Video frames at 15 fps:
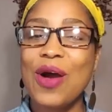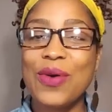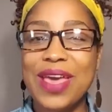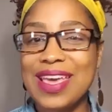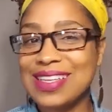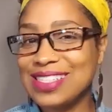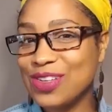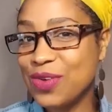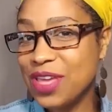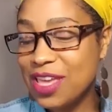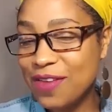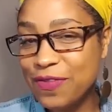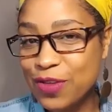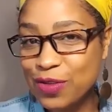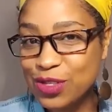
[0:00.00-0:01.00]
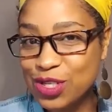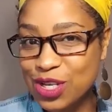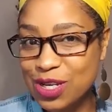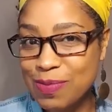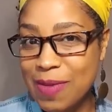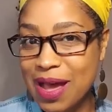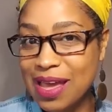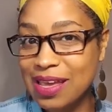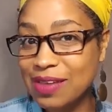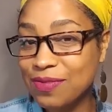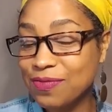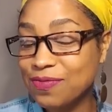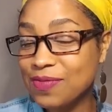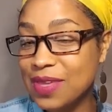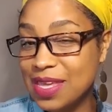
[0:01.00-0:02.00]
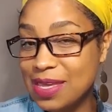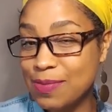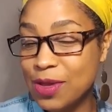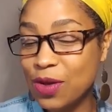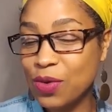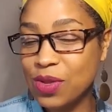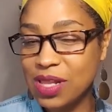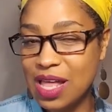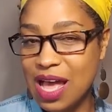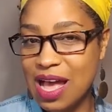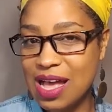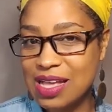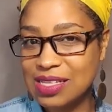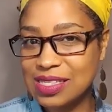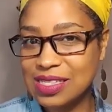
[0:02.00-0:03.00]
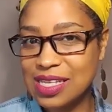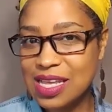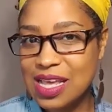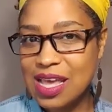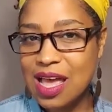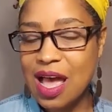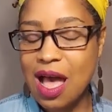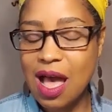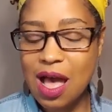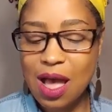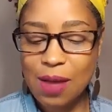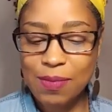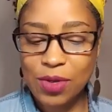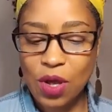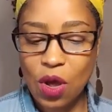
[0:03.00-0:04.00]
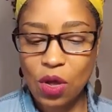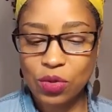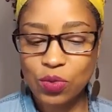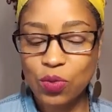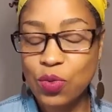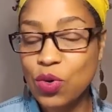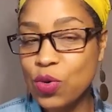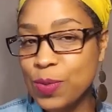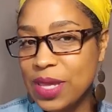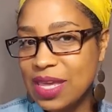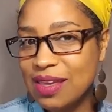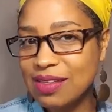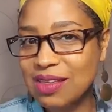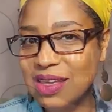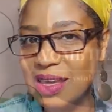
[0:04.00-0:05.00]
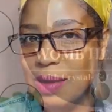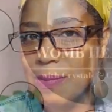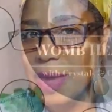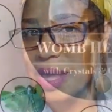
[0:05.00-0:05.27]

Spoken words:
Okay, so if you took my email class called Womb Healing